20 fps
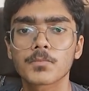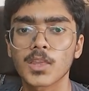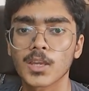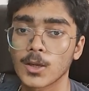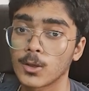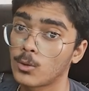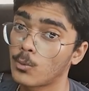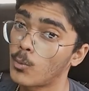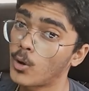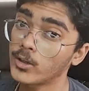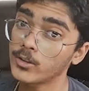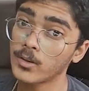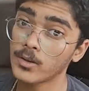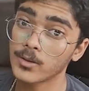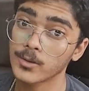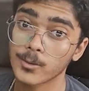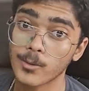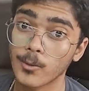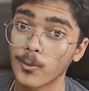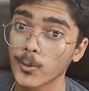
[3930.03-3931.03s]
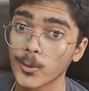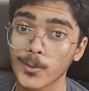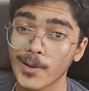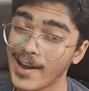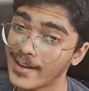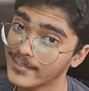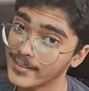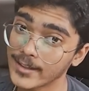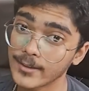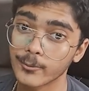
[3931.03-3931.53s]
You know what? You
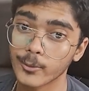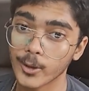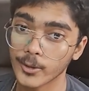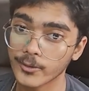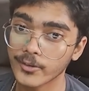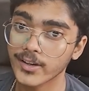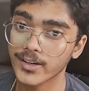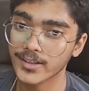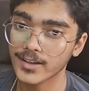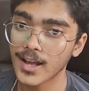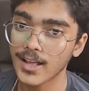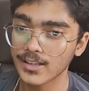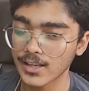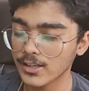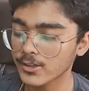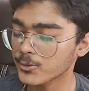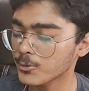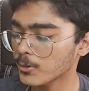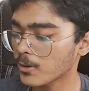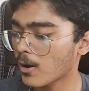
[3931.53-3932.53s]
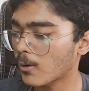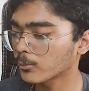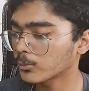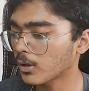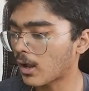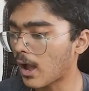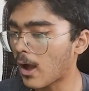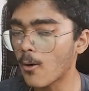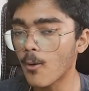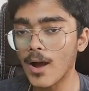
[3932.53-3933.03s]
guys are in for a treat. I'll show you
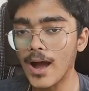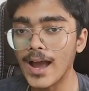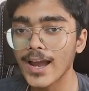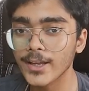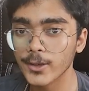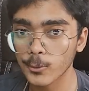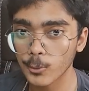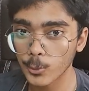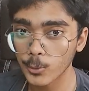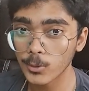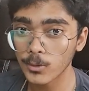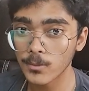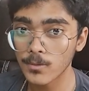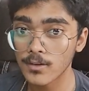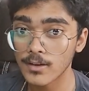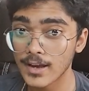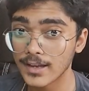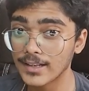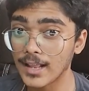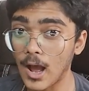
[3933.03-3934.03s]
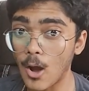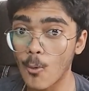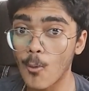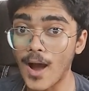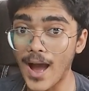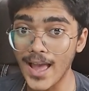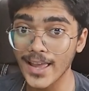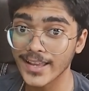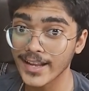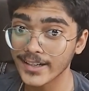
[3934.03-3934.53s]
how I roll and how
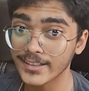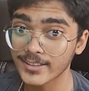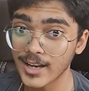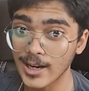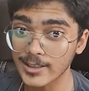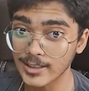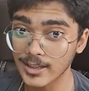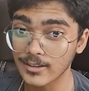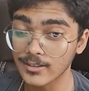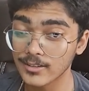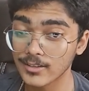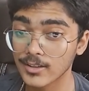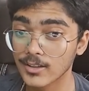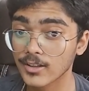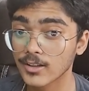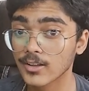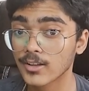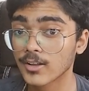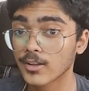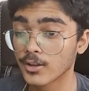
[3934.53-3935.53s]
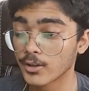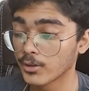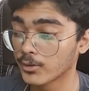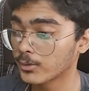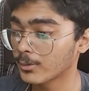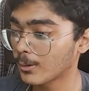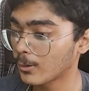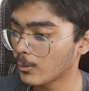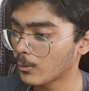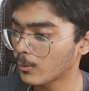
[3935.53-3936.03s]
I get data.
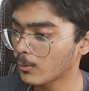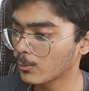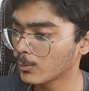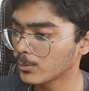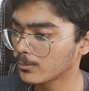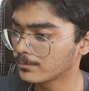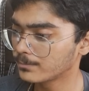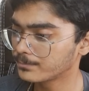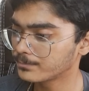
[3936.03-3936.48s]
So